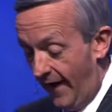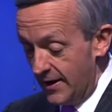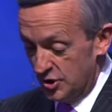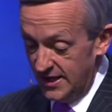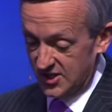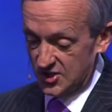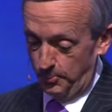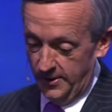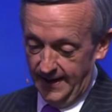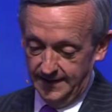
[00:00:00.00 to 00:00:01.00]
In fact,
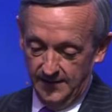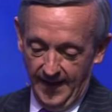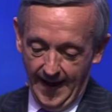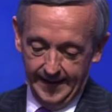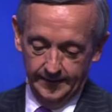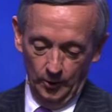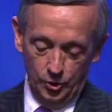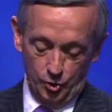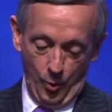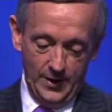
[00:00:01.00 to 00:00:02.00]
Jesus predicted that in
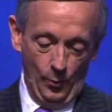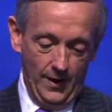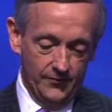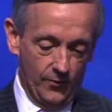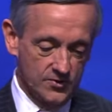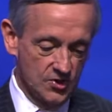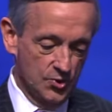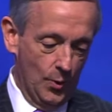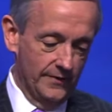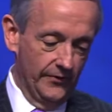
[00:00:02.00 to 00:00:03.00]
Luke twenty-one,
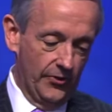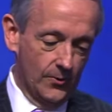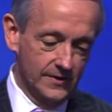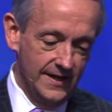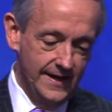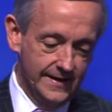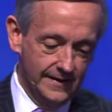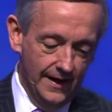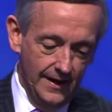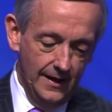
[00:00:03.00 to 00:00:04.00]
verses twelve and
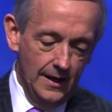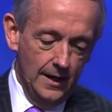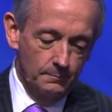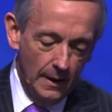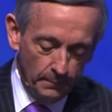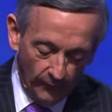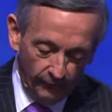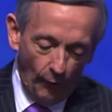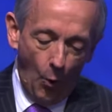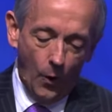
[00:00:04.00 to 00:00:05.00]
thirteen. But
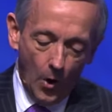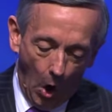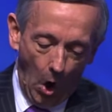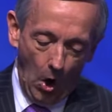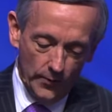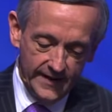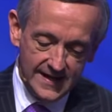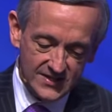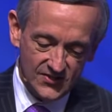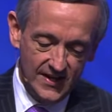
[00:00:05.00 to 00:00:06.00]
before all
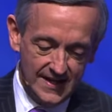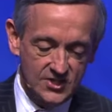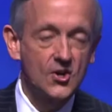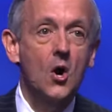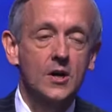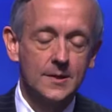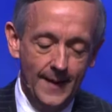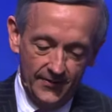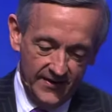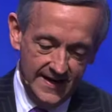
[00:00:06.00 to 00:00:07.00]
these things, talking
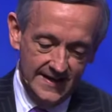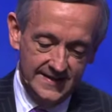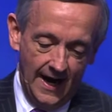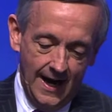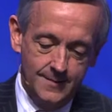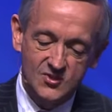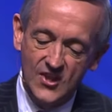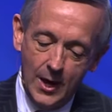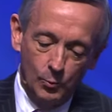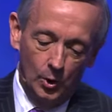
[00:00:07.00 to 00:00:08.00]
about the end
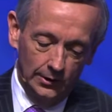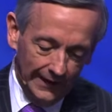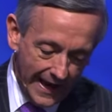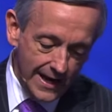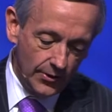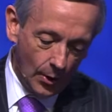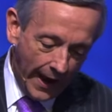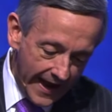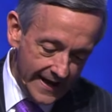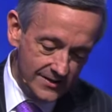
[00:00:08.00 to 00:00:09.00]
times, they will lay
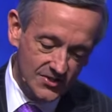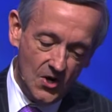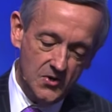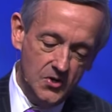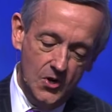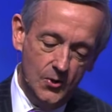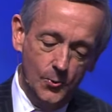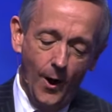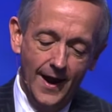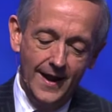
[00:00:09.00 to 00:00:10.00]
their hands on
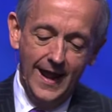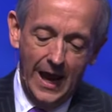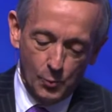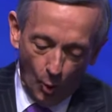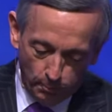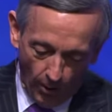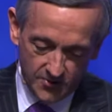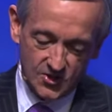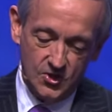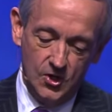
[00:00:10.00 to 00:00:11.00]
you and will
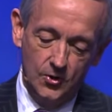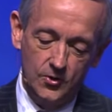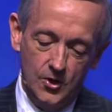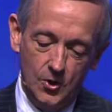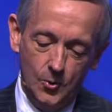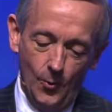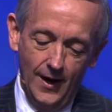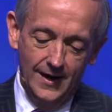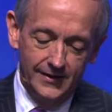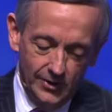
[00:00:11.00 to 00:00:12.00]
persecute
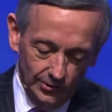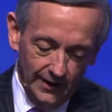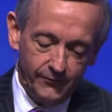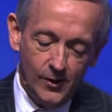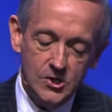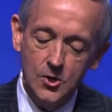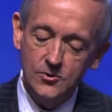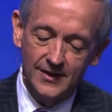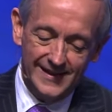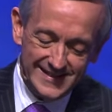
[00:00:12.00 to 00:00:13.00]
you, delivering
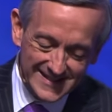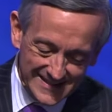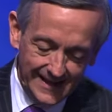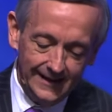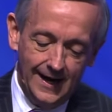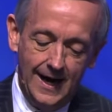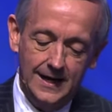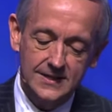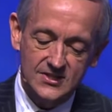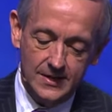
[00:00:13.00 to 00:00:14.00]
you to the
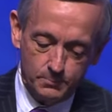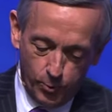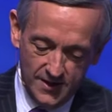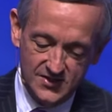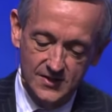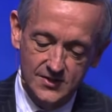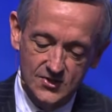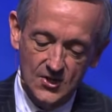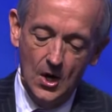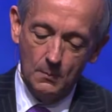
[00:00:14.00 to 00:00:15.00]
synagogues and
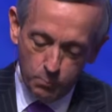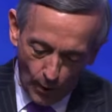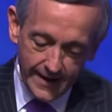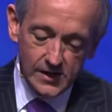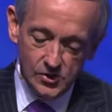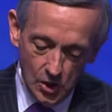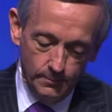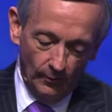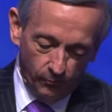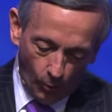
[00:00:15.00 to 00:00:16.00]
prisons, bringing
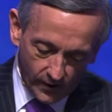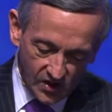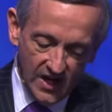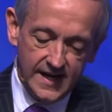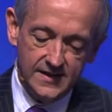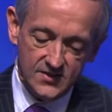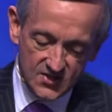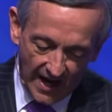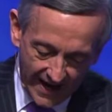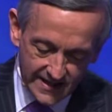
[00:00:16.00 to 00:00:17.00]
you before
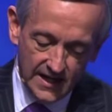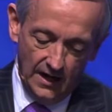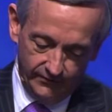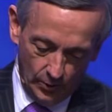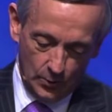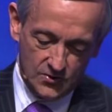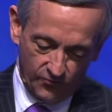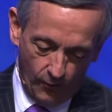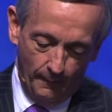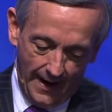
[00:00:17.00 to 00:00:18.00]
kings and
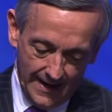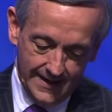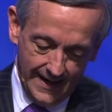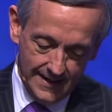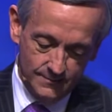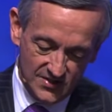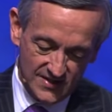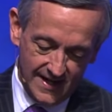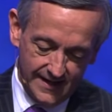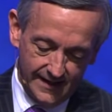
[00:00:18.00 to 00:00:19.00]
governors for my name's
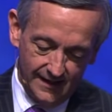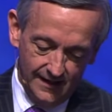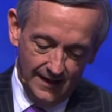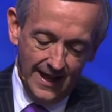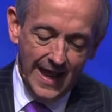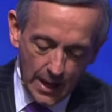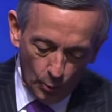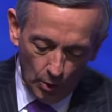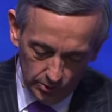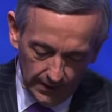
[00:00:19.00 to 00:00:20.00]
sake.
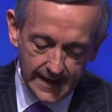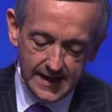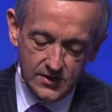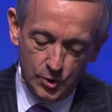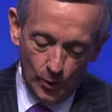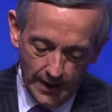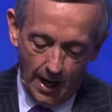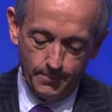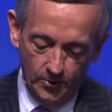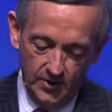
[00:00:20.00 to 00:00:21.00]
It will lead to an
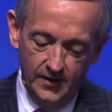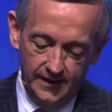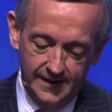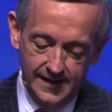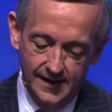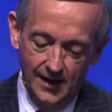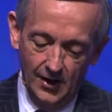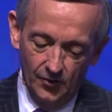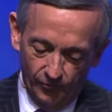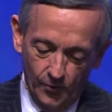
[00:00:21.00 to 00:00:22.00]
opportunity
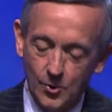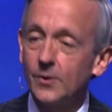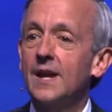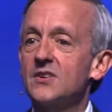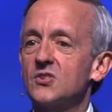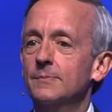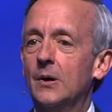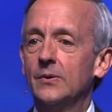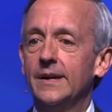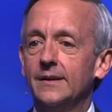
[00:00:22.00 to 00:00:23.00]
for your
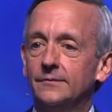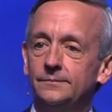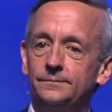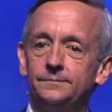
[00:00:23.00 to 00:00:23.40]
testimony.